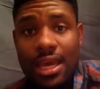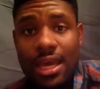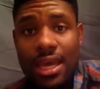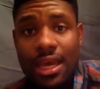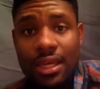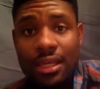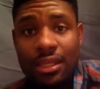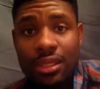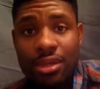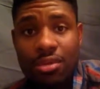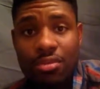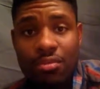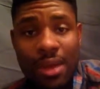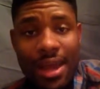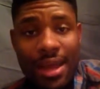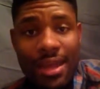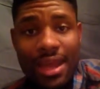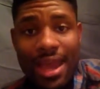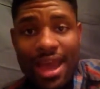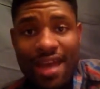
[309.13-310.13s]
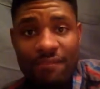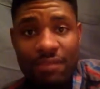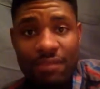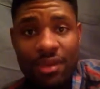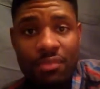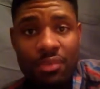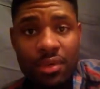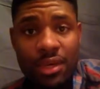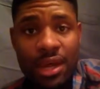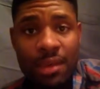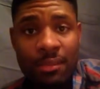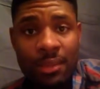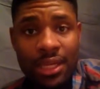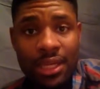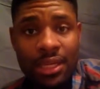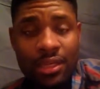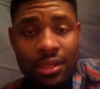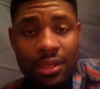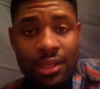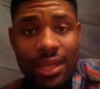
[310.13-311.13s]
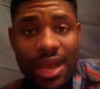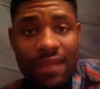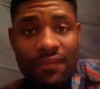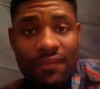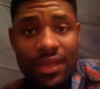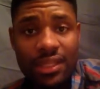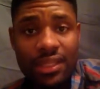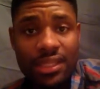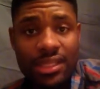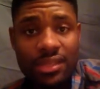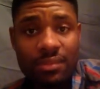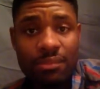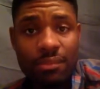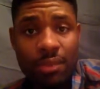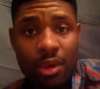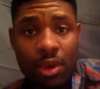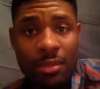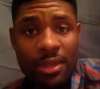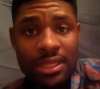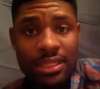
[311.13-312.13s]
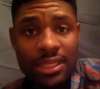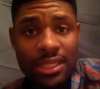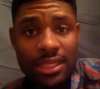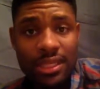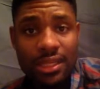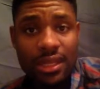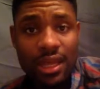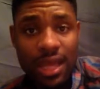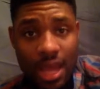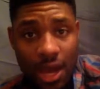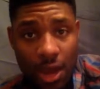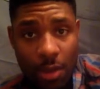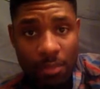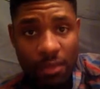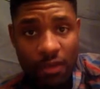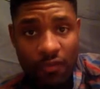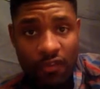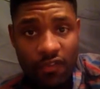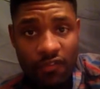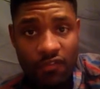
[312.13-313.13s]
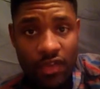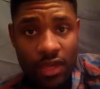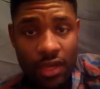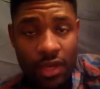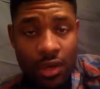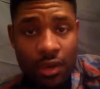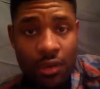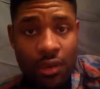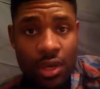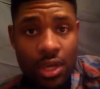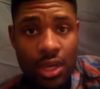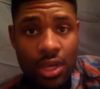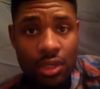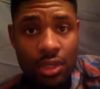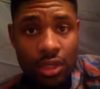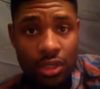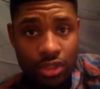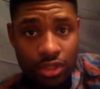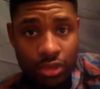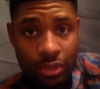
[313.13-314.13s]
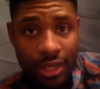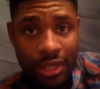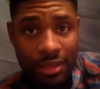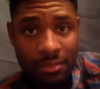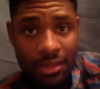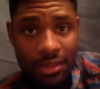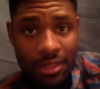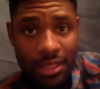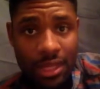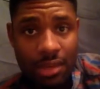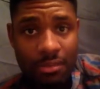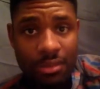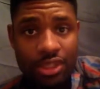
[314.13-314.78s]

and you might have people coming in your life at this moment to help you fulfill your dreams,